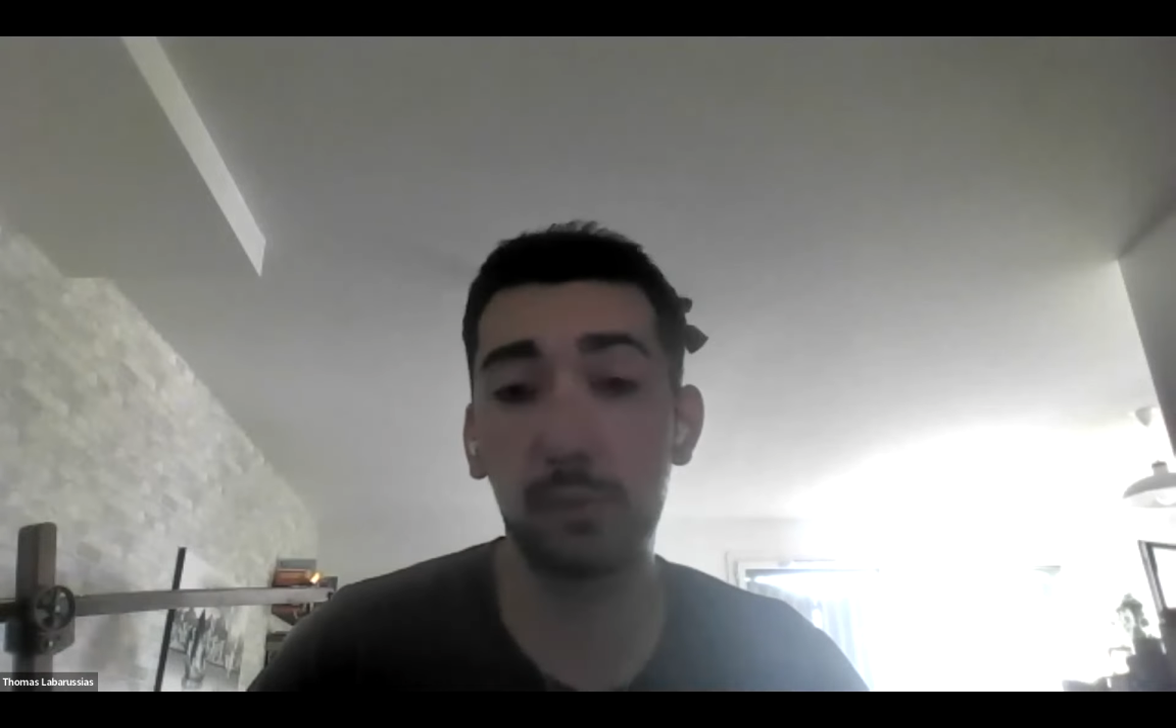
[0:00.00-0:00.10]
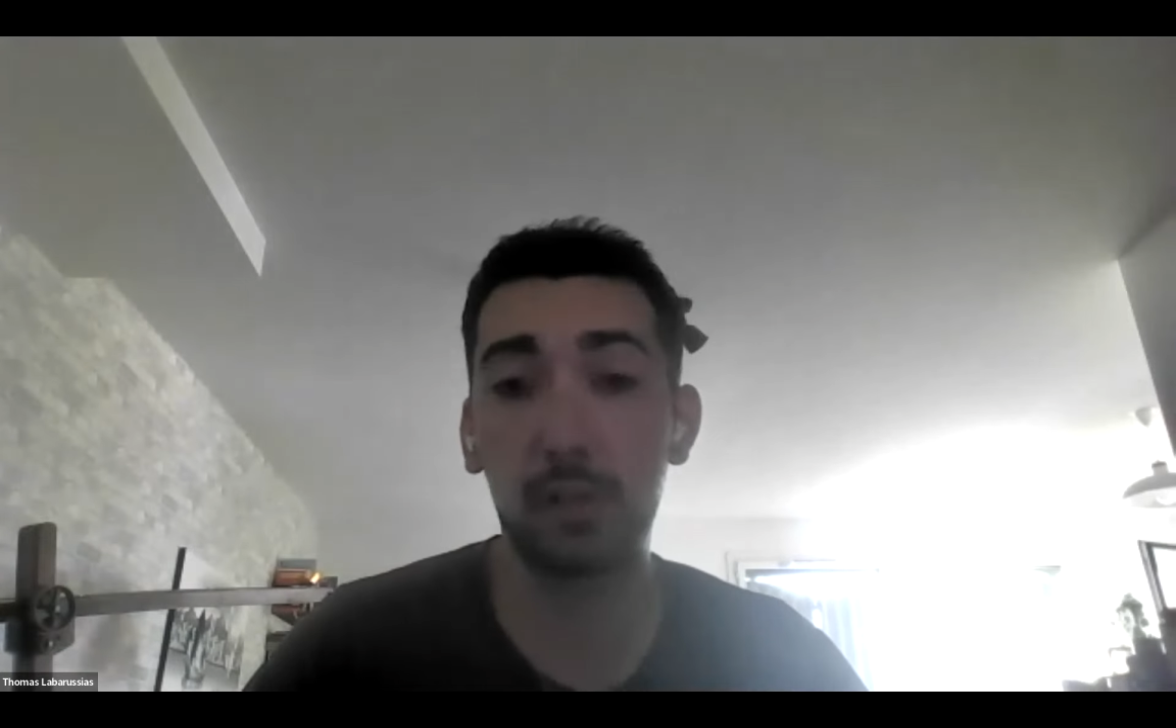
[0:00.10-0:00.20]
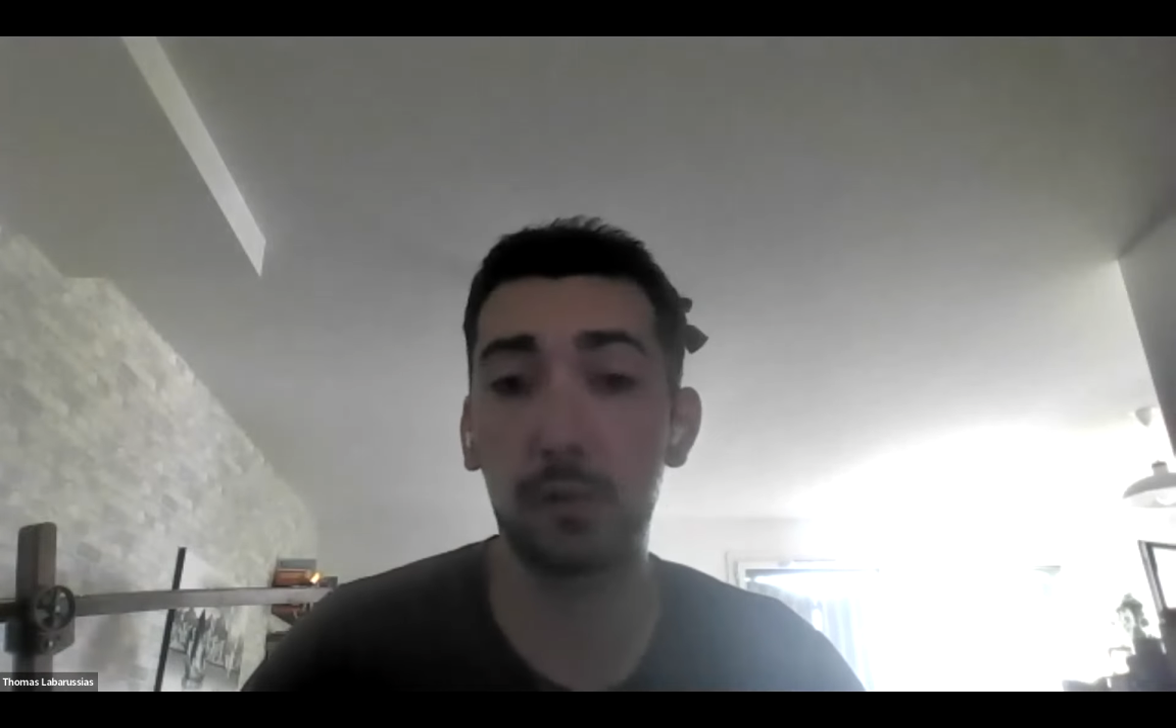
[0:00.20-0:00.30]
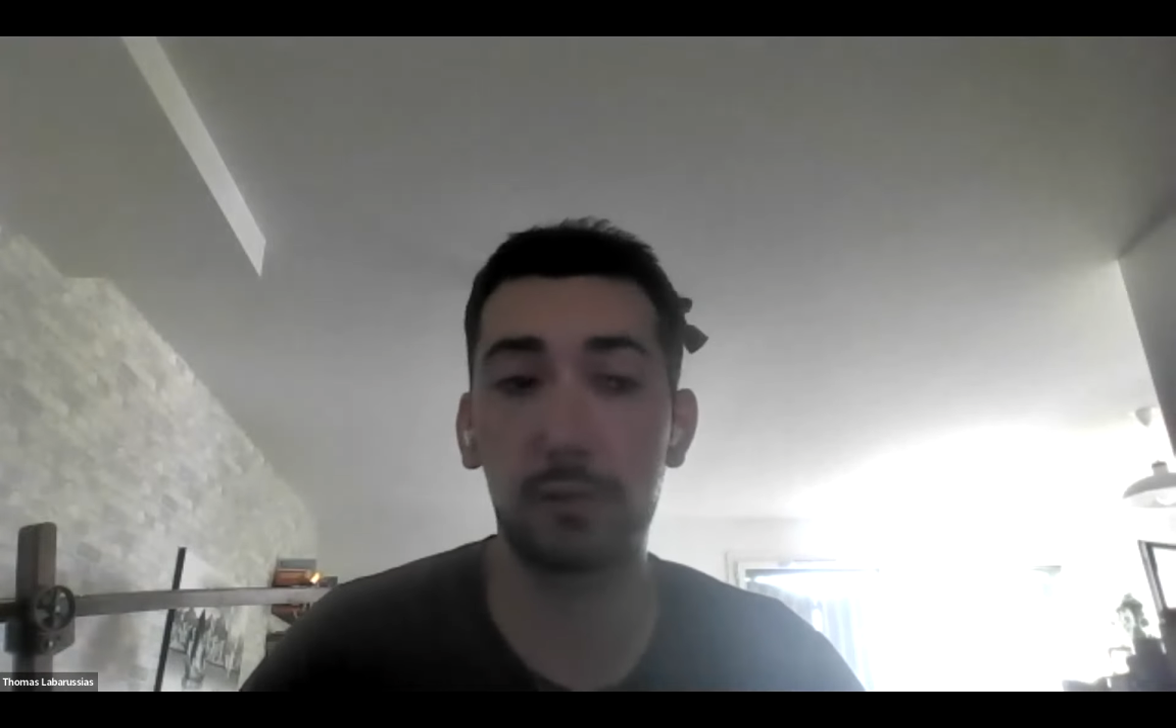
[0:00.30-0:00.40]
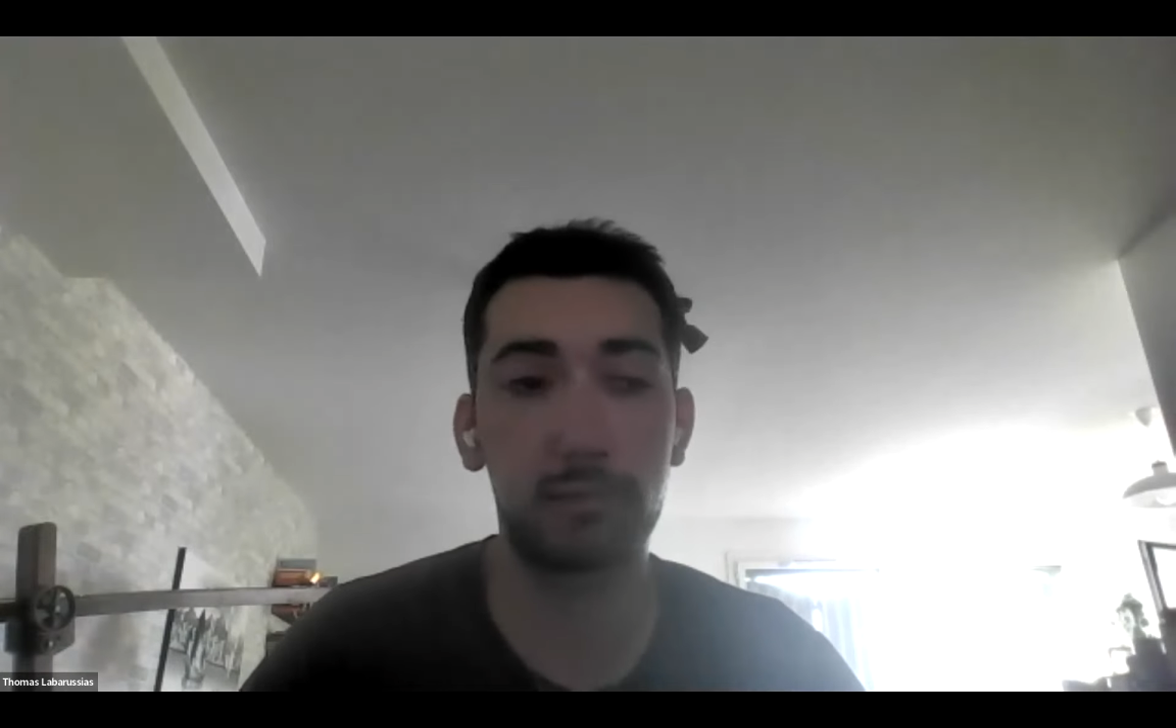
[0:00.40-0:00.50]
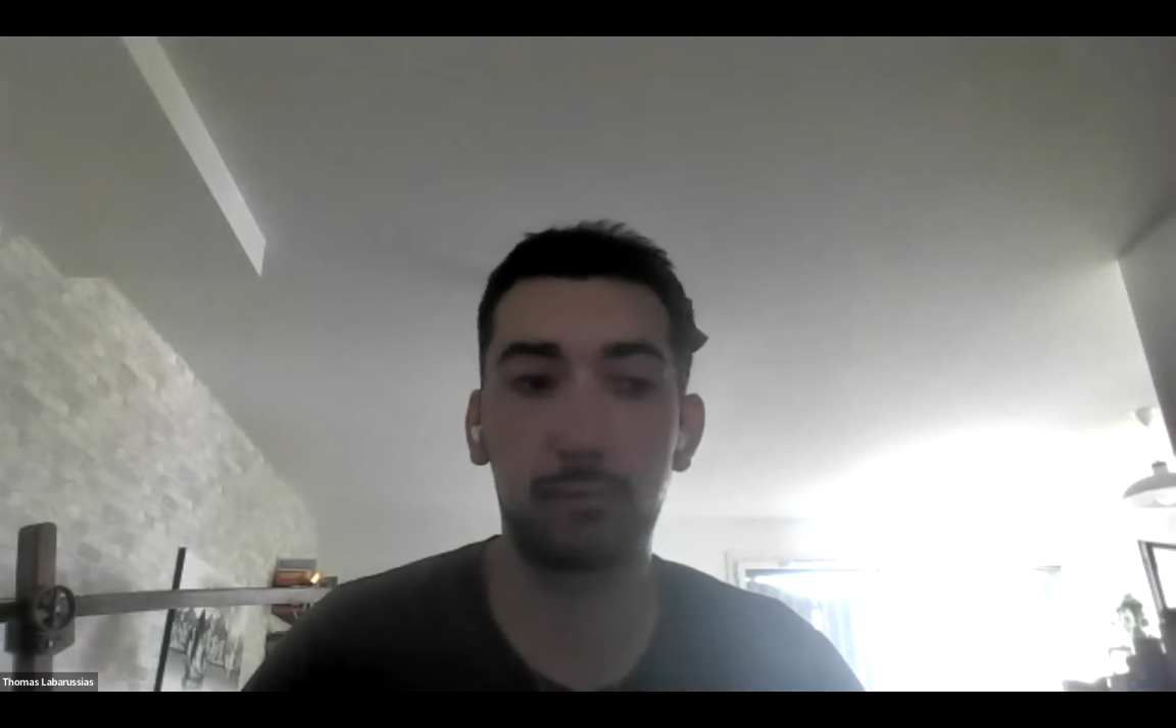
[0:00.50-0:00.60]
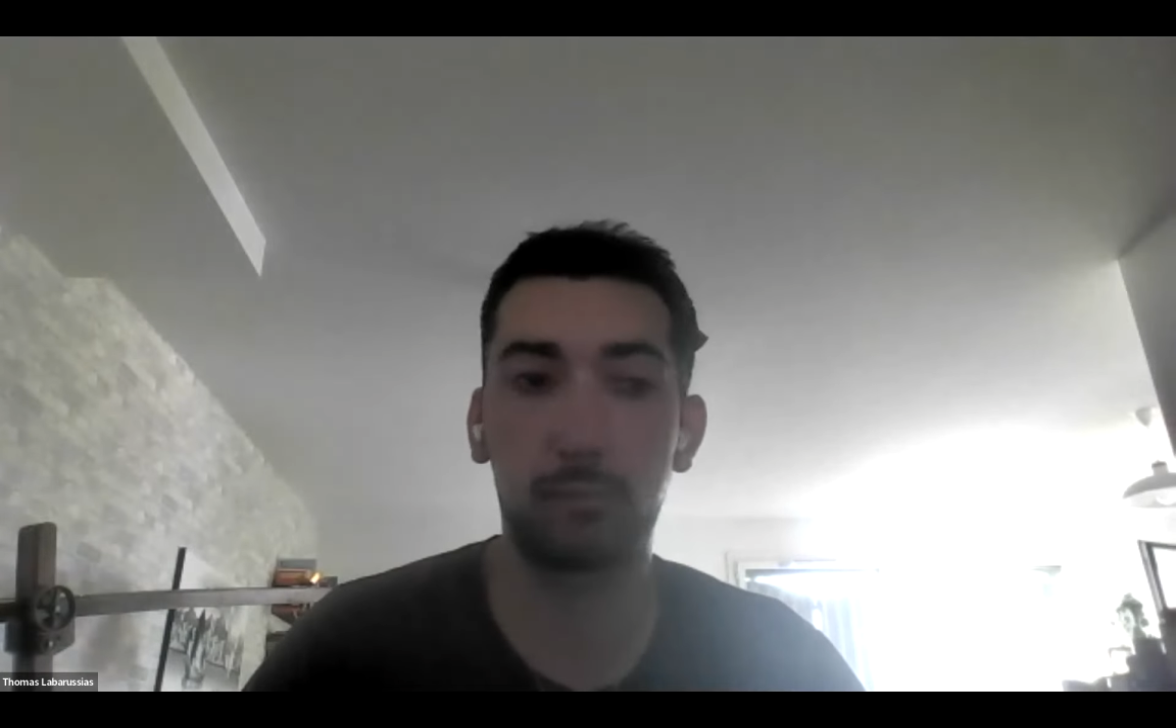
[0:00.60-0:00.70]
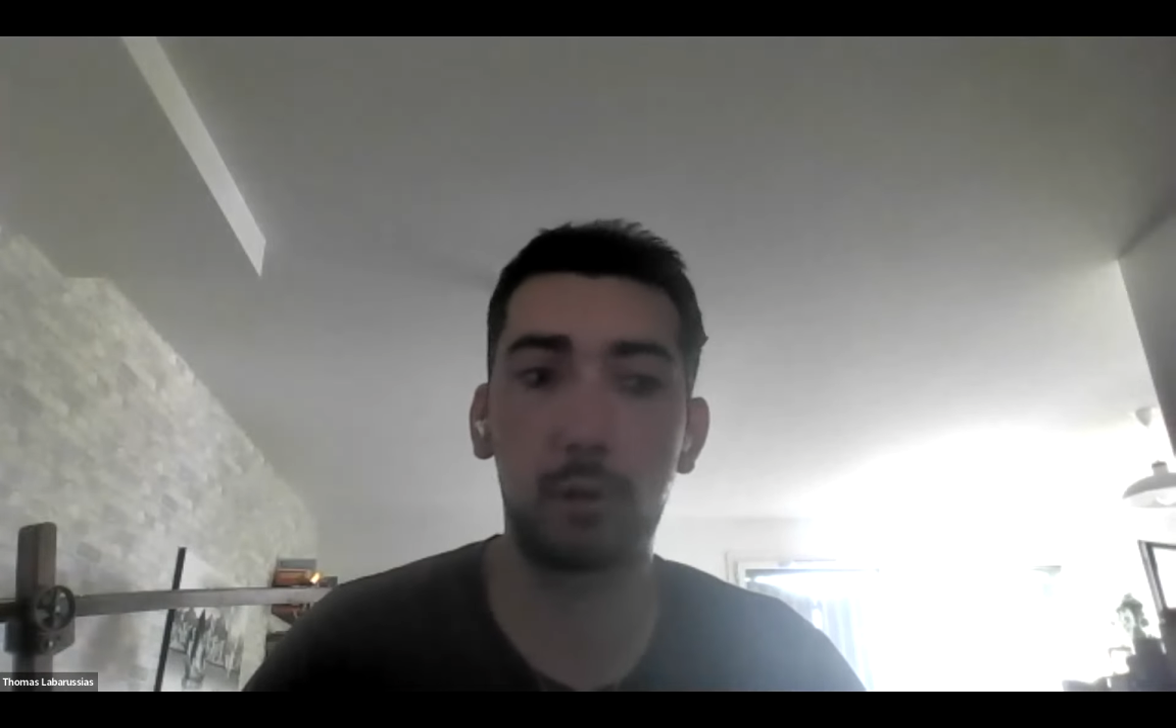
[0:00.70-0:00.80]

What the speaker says: because